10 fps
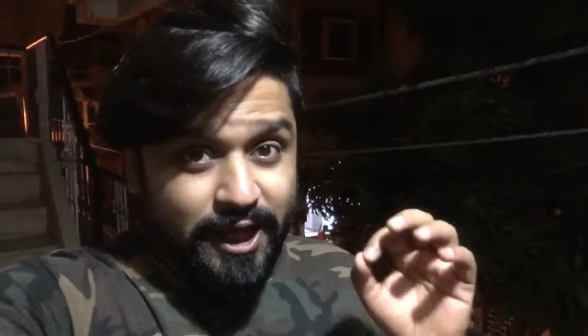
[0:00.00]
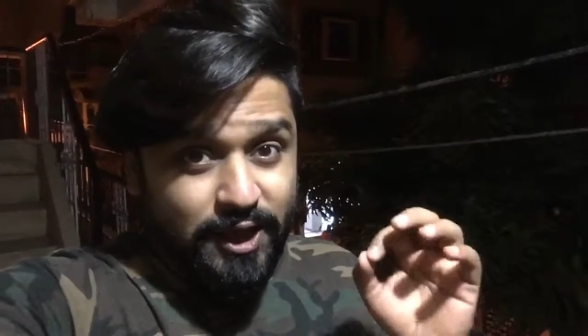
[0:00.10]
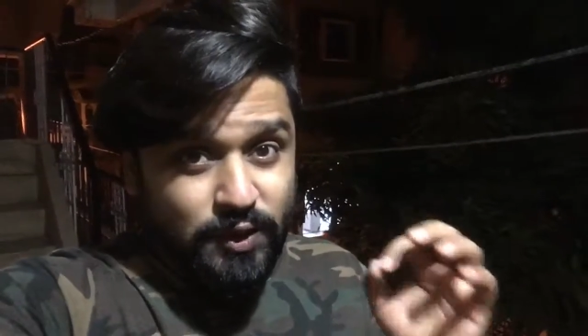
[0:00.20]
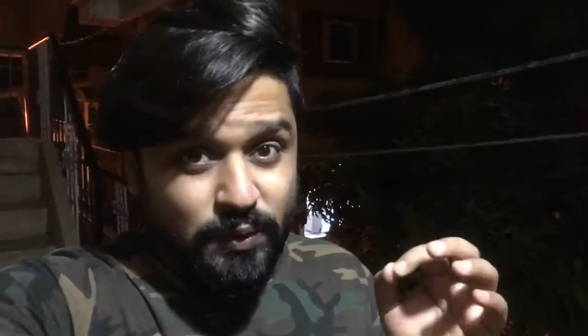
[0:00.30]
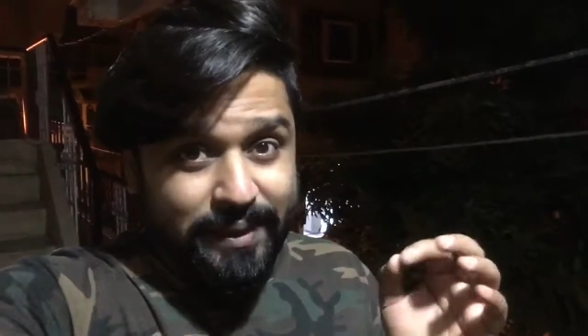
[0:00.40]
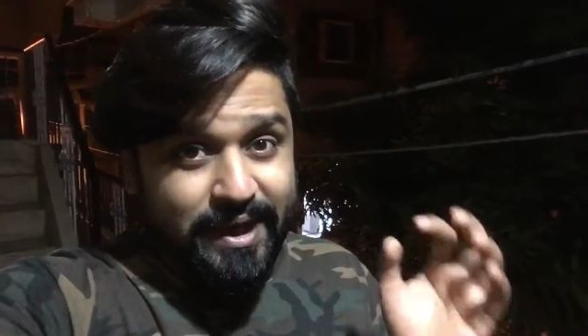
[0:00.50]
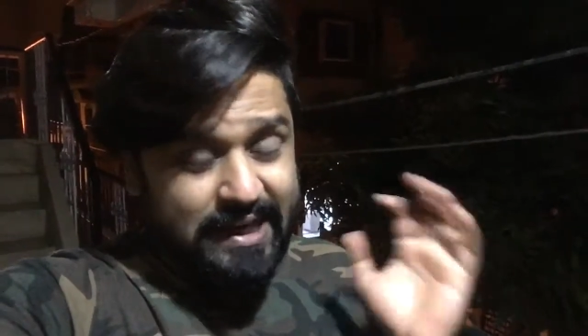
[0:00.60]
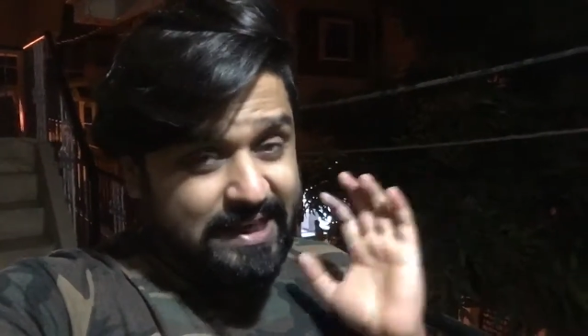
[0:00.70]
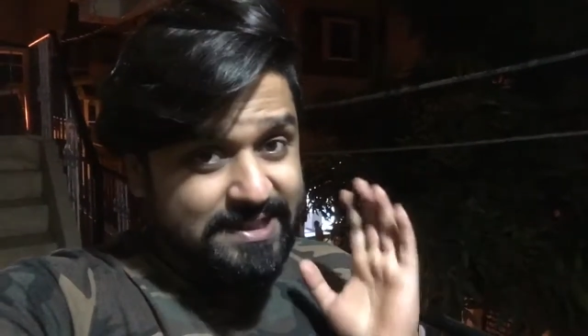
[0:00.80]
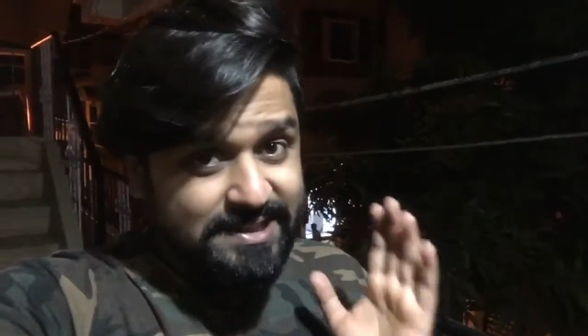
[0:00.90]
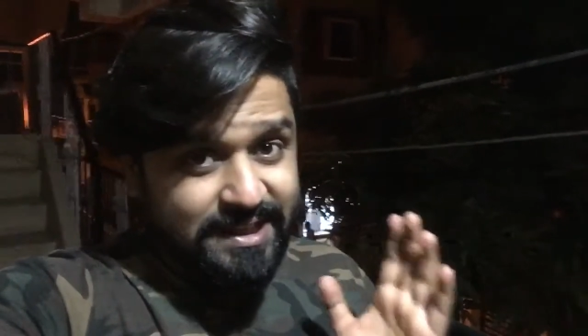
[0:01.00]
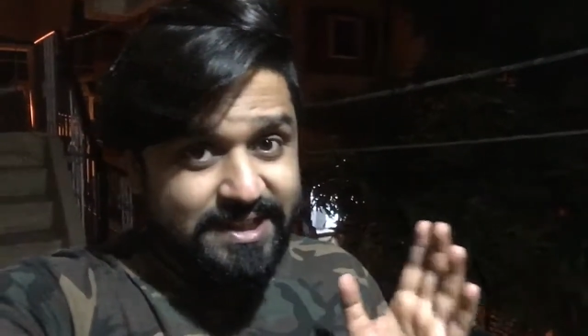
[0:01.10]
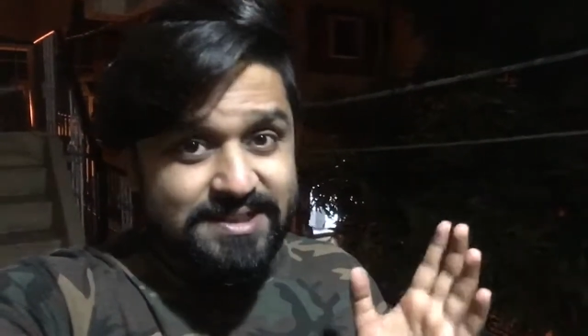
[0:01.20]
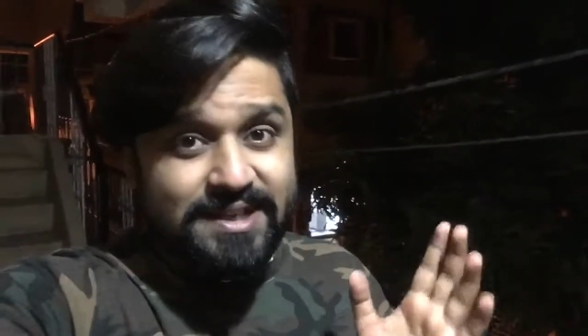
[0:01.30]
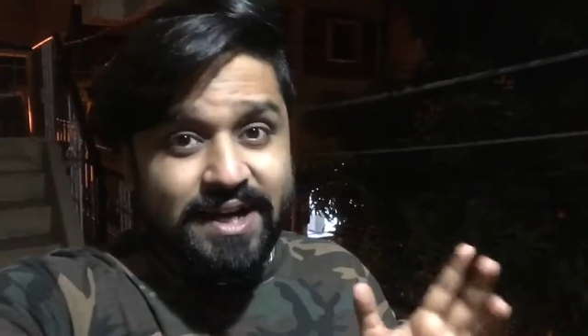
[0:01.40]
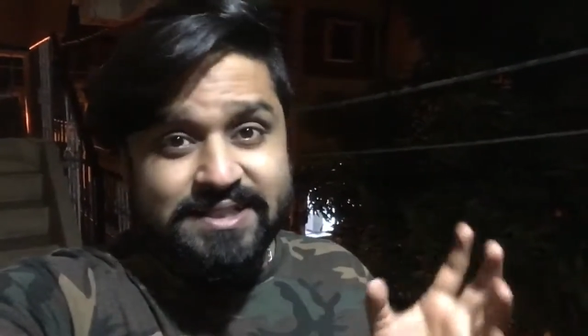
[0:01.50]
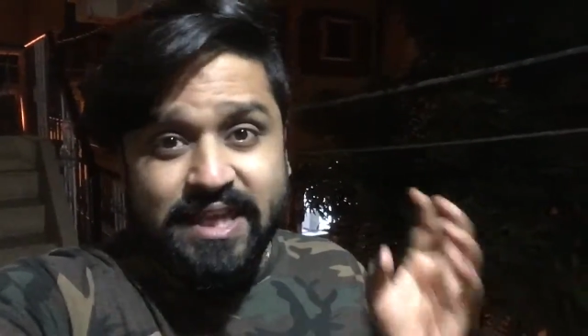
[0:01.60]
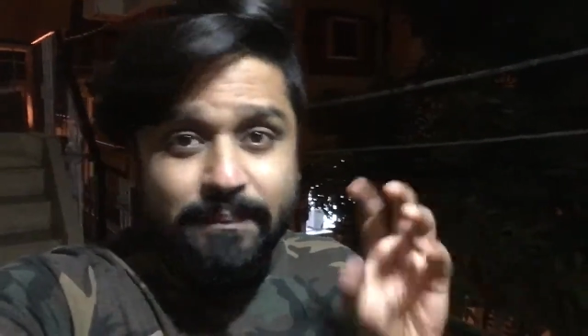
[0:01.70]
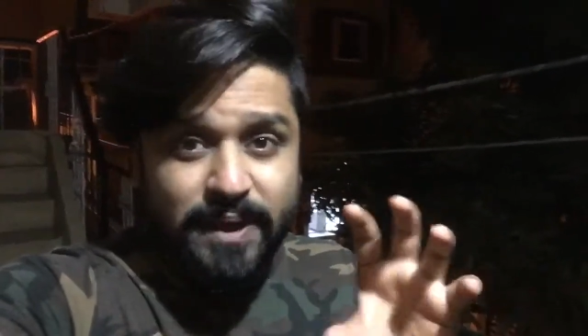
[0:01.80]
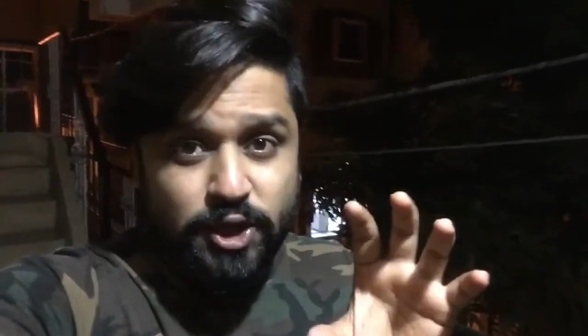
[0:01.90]
you may easily start
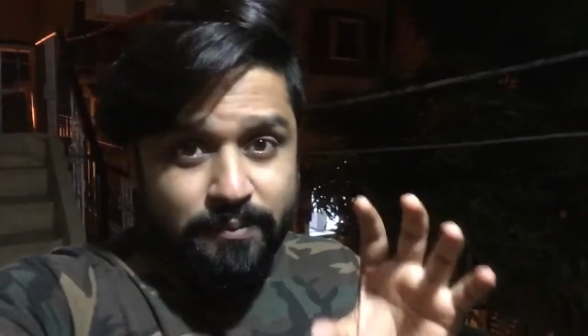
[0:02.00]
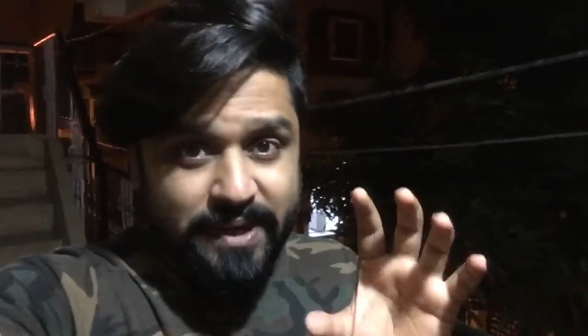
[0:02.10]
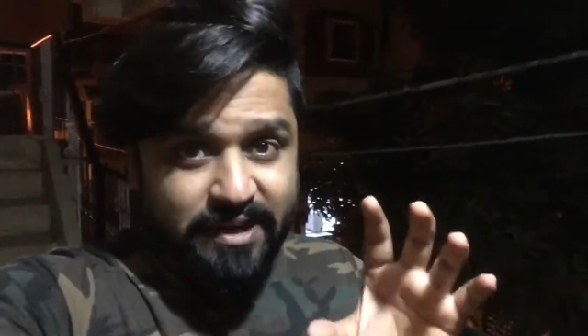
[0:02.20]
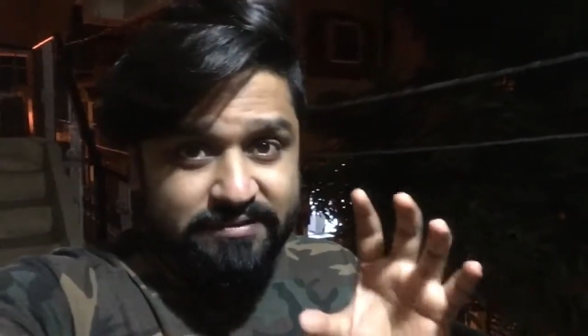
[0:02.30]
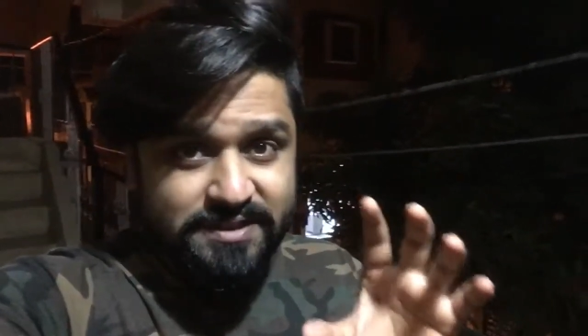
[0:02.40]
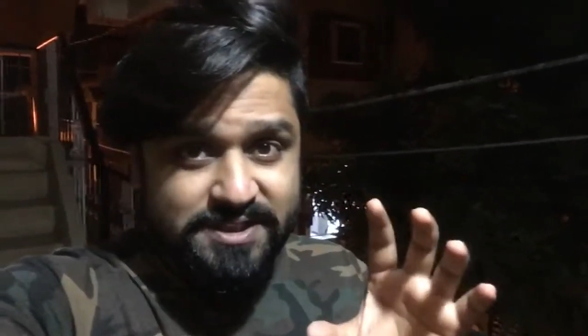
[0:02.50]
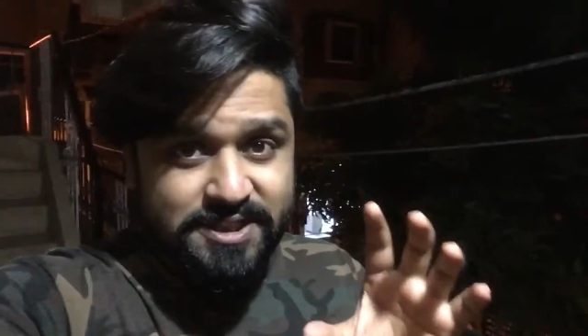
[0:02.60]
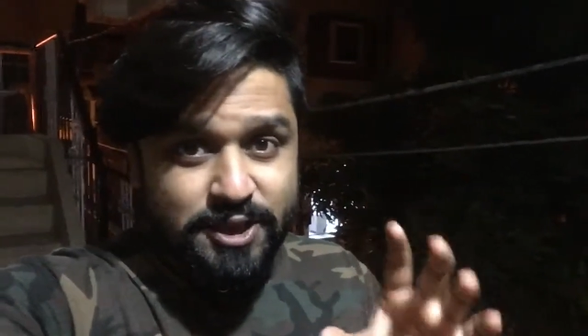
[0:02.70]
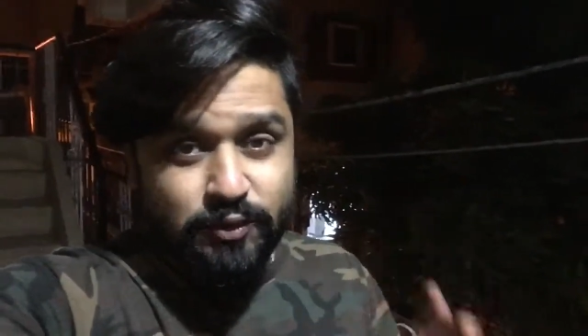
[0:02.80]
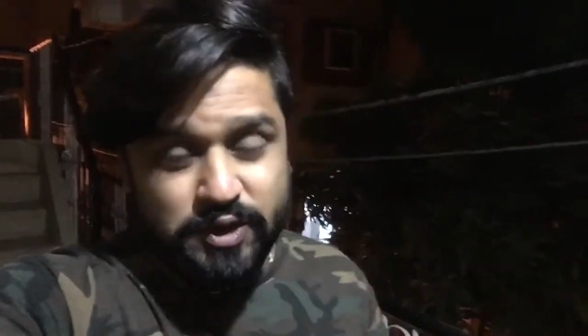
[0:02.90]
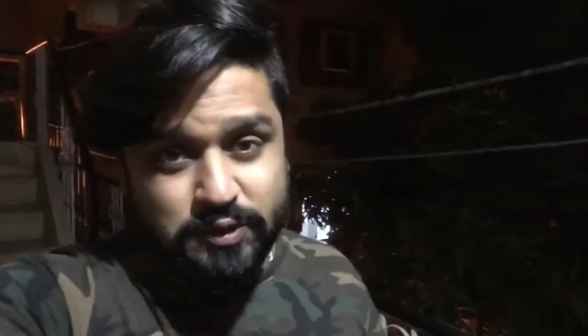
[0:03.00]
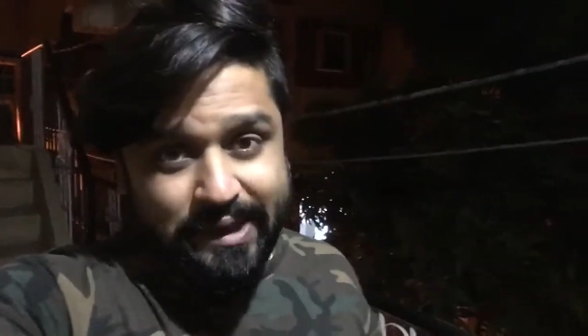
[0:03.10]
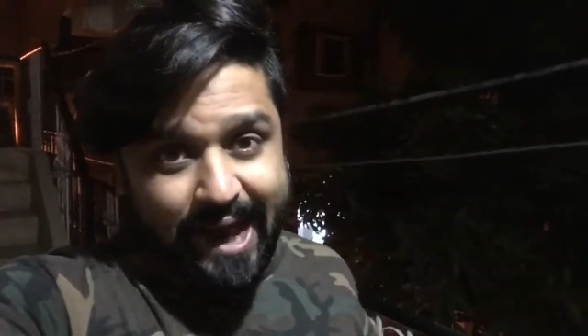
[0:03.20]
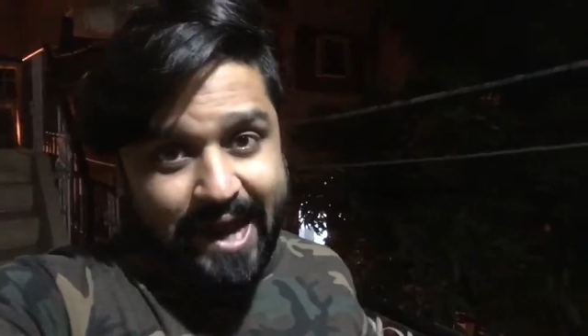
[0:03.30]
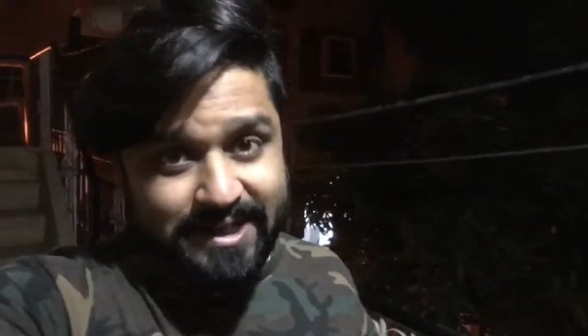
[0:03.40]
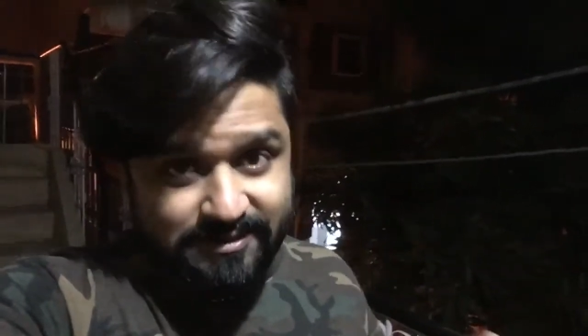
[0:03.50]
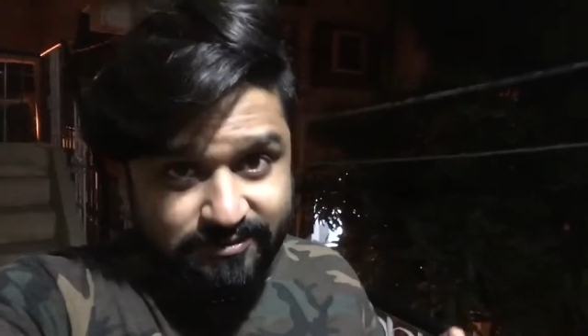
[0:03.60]
skipping your breakfast, which will add